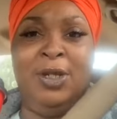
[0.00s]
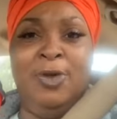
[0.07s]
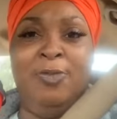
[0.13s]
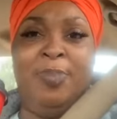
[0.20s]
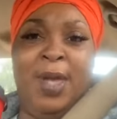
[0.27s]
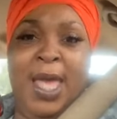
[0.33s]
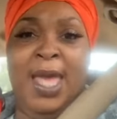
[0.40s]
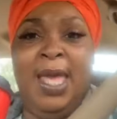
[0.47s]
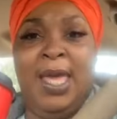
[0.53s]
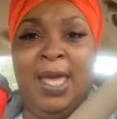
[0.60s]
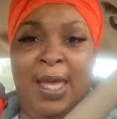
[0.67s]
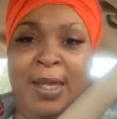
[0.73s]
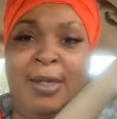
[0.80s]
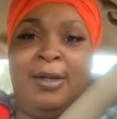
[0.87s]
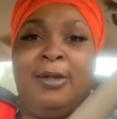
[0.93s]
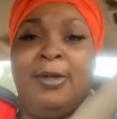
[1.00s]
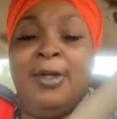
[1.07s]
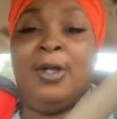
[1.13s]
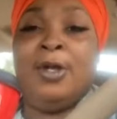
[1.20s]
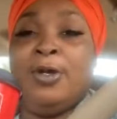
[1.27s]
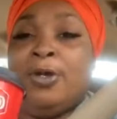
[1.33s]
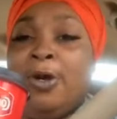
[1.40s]
you back.
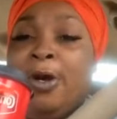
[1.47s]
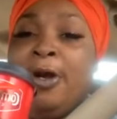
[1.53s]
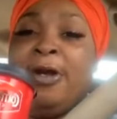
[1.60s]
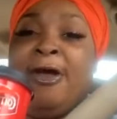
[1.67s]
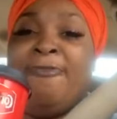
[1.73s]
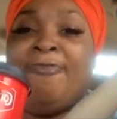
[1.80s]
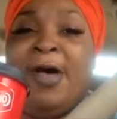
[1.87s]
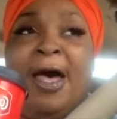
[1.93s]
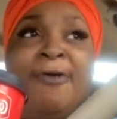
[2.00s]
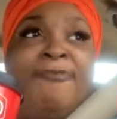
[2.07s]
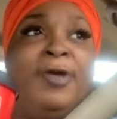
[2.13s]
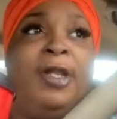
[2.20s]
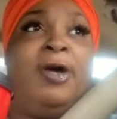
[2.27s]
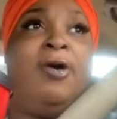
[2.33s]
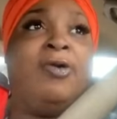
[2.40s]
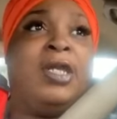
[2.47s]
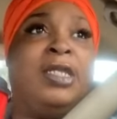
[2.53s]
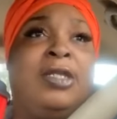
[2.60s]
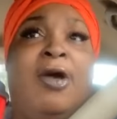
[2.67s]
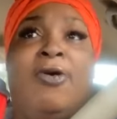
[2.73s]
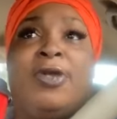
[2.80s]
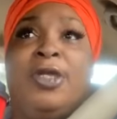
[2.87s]
Girl, don't fall for the
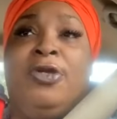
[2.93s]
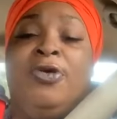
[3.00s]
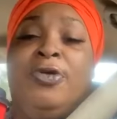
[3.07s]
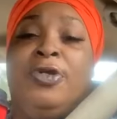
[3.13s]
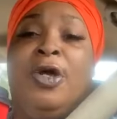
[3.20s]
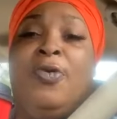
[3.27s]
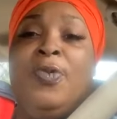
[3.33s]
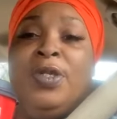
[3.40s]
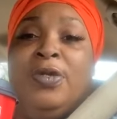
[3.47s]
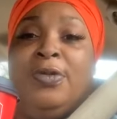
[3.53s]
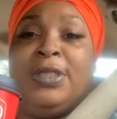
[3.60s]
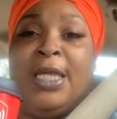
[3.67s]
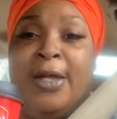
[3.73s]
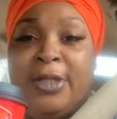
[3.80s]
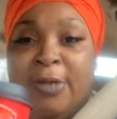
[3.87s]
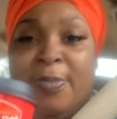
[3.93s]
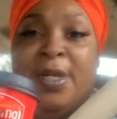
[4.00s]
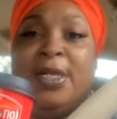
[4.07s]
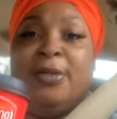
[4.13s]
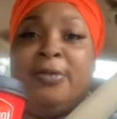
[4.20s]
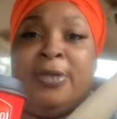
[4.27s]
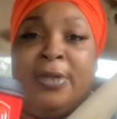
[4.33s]
okie dokie. You'll know when you talk to
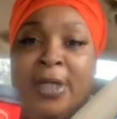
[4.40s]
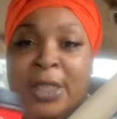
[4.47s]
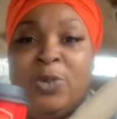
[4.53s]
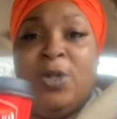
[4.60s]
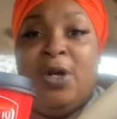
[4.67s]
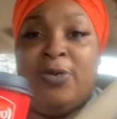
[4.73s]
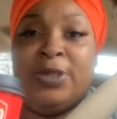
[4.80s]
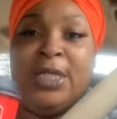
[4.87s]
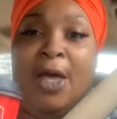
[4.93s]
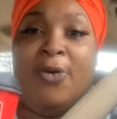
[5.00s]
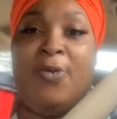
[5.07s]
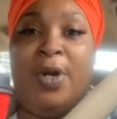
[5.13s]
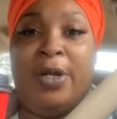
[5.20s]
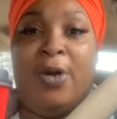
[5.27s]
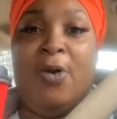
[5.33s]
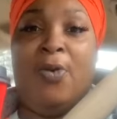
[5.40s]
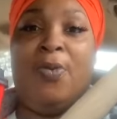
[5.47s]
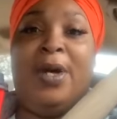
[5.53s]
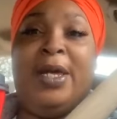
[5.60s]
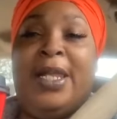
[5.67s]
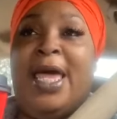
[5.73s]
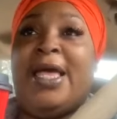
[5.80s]
me because we're going to talk
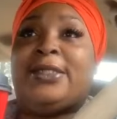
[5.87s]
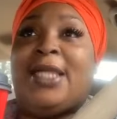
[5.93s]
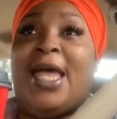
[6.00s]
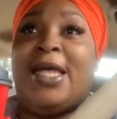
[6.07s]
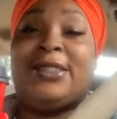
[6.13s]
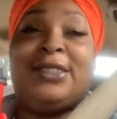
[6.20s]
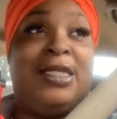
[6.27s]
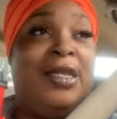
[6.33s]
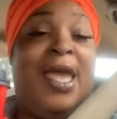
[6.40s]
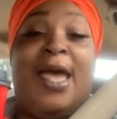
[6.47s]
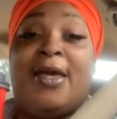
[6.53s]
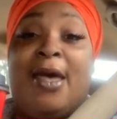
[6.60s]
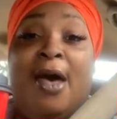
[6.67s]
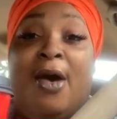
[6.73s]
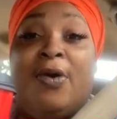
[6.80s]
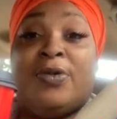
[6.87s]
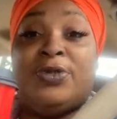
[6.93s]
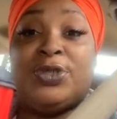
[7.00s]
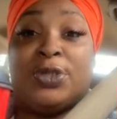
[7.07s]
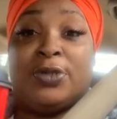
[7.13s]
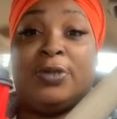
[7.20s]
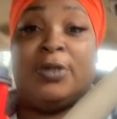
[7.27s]
one-on-one. I see. I called
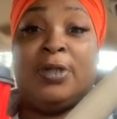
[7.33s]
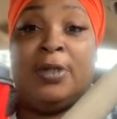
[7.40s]
you.